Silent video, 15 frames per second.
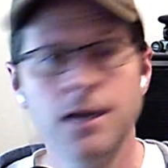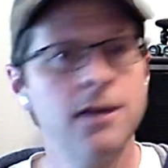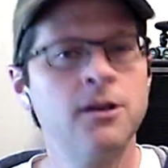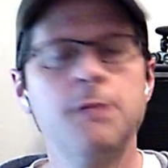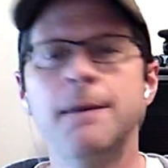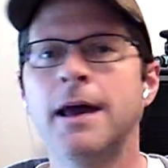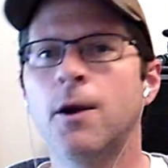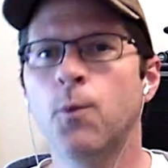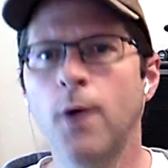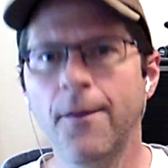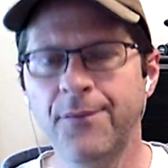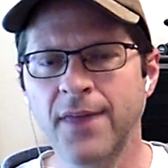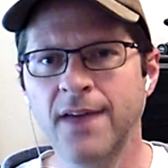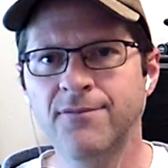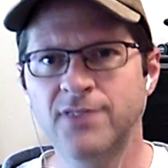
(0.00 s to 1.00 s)
No matter what
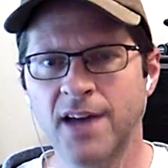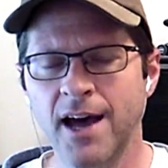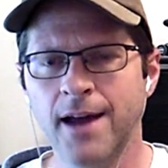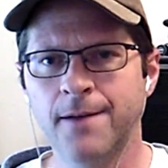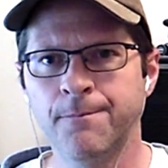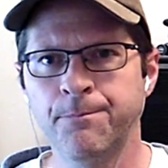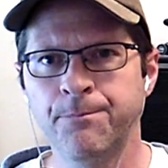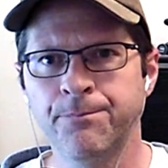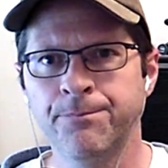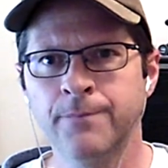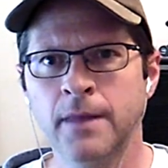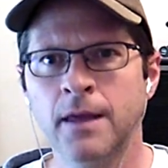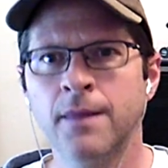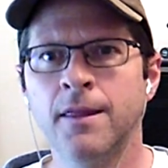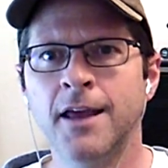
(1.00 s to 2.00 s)
they've done,
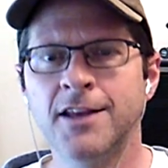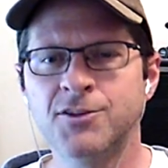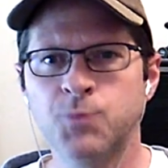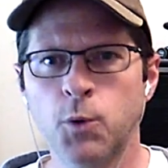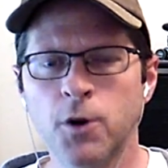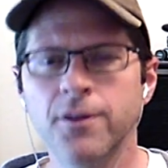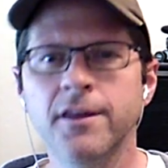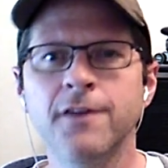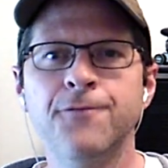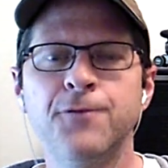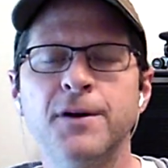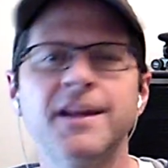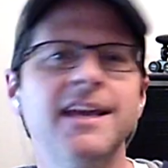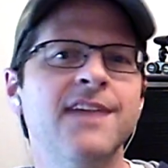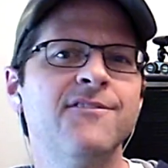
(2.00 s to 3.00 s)
it's worthy of
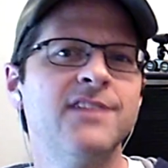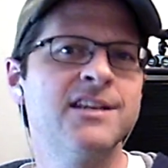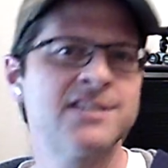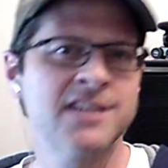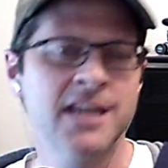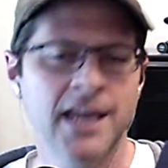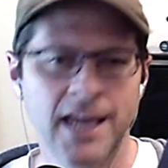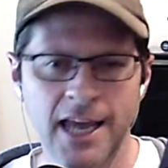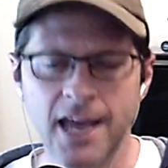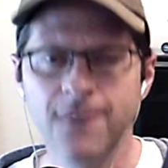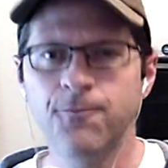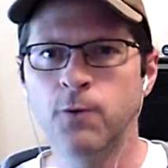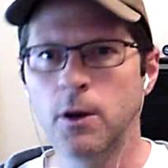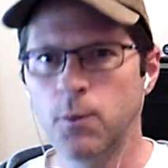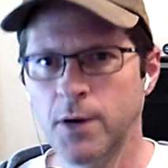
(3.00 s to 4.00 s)
forgiveness if
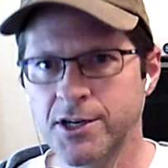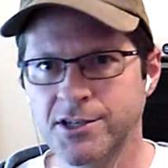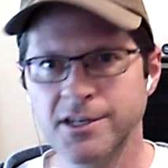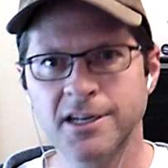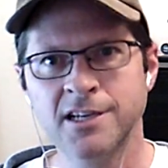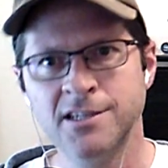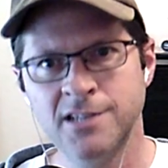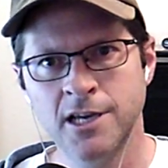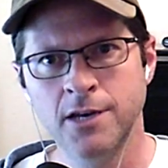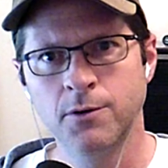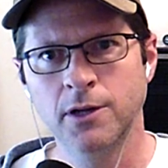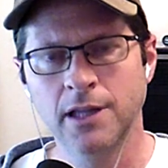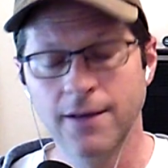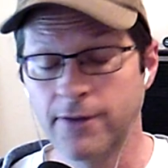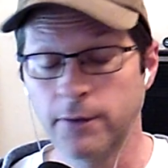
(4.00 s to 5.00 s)
we wish to continue a
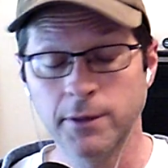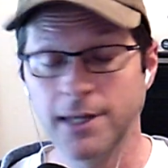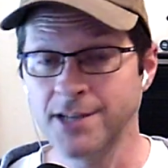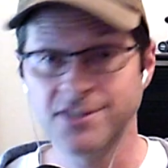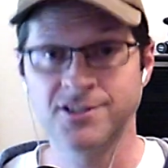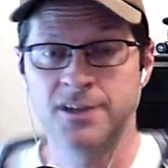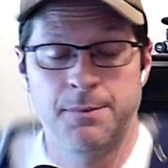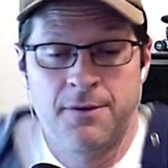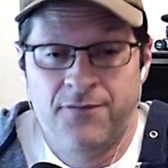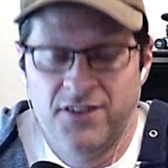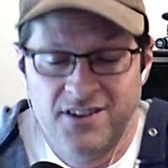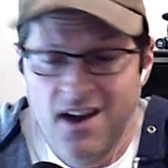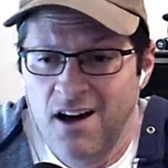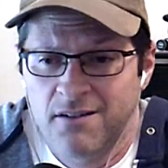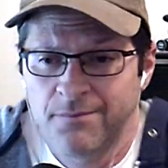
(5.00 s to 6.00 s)
loving relationship. If you
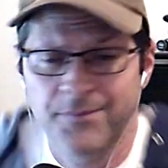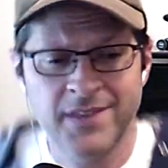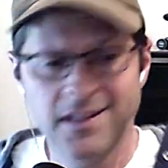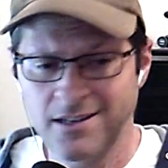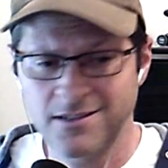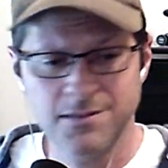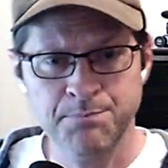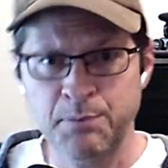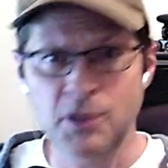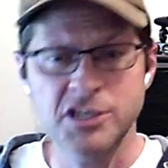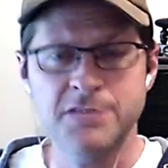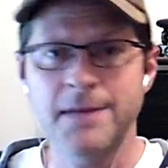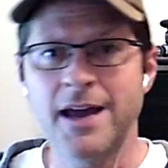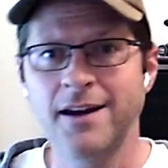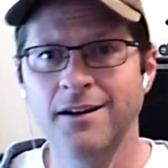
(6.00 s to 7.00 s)
don't, then just push
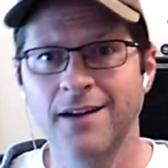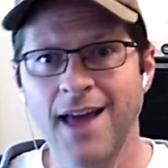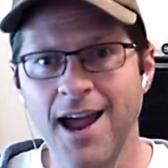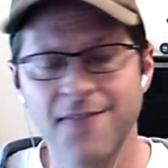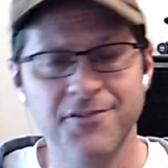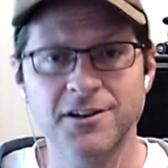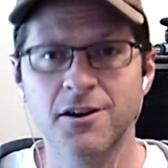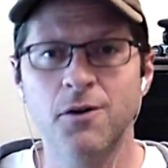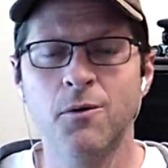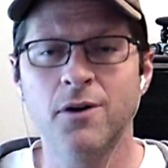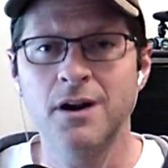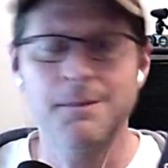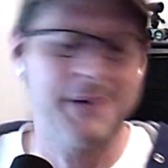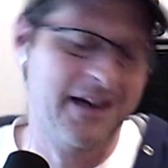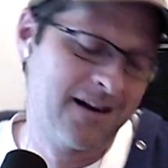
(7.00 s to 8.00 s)
them out of your life and don't worry
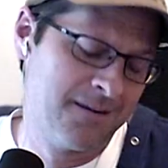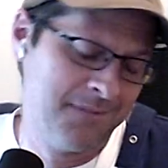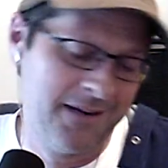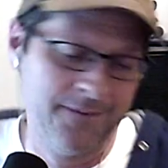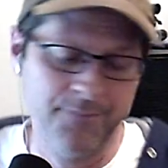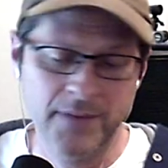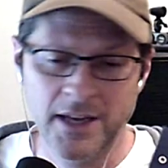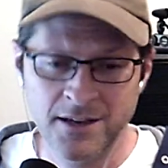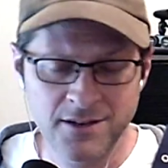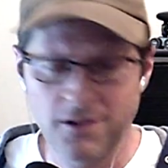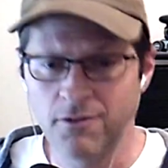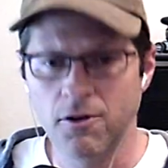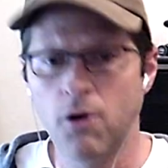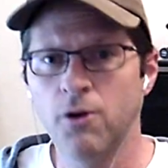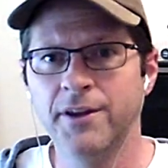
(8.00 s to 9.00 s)
about it. I mean,
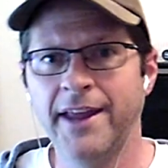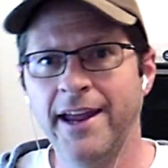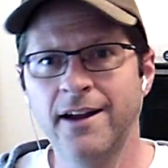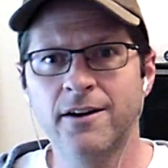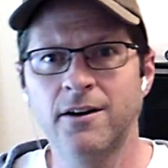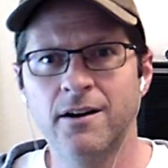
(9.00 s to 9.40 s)
don't hold anger